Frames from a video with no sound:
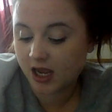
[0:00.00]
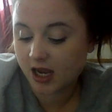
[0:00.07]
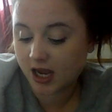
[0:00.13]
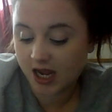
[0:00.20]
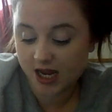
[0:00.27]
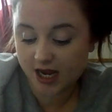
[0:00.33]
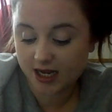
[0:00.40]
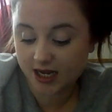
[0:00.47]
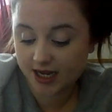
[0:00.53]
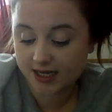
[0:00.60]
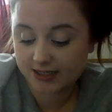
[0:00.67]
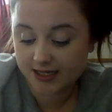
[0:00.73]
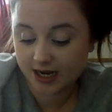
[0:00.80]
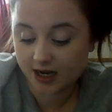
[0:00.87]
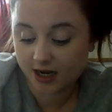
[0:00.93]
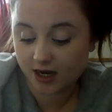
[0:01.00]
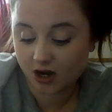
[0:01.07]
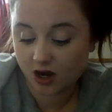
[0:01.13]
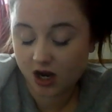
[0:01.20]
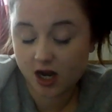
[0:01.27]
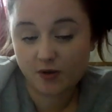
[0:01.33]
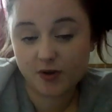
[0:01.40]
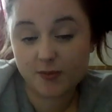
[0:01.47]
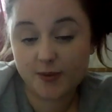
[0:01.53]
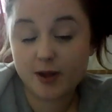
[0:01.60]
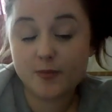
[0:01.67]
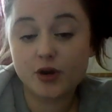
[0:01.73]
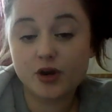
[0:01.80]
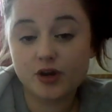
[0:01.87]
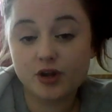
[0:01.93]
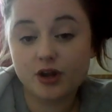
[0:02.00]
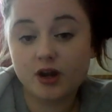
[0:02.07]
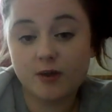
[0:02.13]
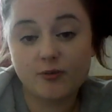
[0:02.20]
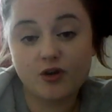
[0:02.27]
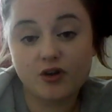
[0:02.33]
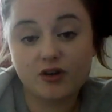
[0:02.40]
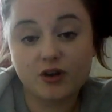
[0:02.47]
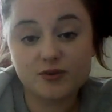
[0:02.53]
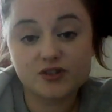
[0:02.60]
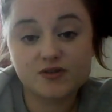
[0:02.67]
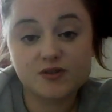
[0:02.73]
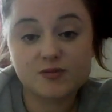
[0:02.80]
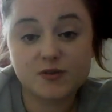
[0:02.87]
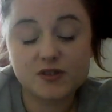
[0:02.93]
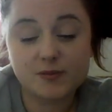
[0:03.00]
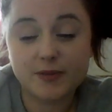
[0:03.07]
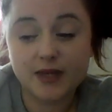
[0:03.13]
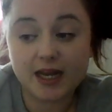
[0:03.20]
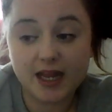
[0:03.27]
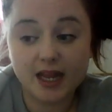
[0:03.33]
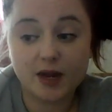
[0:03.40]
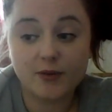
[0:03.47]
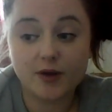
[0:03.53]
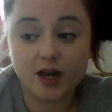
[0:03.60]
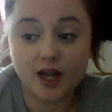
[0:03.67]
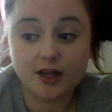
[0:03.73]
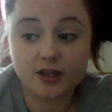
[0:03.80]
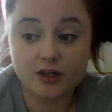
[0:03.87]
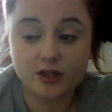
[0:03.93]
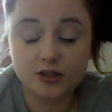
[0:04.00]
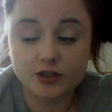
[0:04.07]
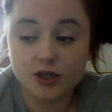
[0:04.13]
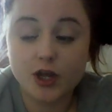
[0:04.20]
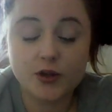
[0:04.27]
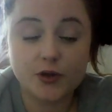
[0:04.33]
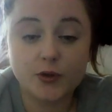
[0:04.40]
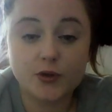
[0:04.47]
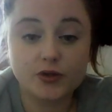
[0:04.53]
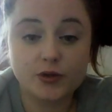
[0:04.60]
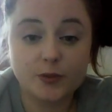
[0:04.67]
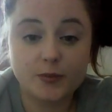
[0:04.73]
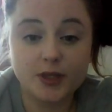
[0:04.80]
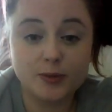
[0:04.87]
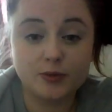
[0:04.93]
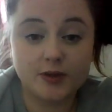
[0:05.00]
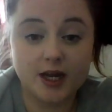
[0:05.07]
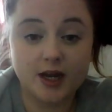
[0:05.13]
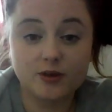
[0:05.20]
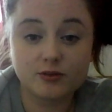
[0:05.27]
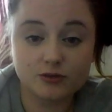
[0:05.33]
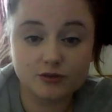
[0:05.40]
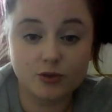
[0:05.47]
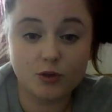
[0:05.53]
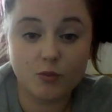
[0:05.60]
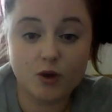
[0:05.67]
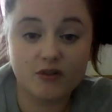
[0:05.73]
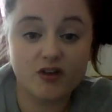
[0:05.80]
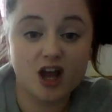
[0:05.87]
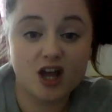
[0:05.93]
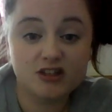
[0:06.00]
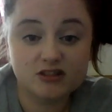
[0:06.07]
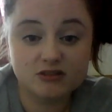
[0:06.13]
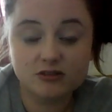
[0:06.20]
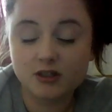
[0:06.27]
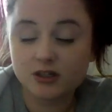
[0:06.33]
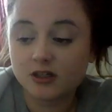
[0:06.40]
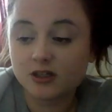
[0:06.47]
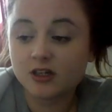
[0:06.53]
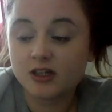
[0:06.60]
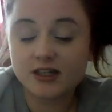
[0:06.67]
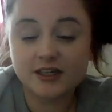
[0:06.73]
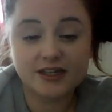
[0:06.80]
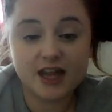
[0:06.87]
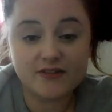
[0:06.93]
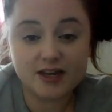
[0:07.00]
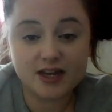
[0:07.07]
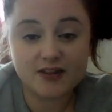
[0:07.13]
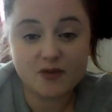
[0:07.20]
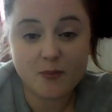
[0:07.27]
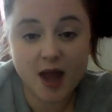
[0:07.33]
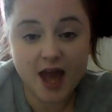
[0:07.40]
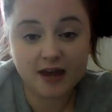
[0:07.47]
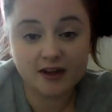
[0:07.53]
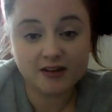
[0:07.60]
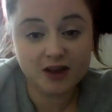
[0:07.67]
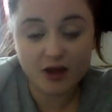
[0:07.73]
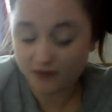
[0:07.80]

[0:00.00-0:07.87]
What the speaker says: And he's there like, oh, I don't want to be a burden, I'm not no one's responsibility. We're like, no, you're people now, you're one of us. Never leave a man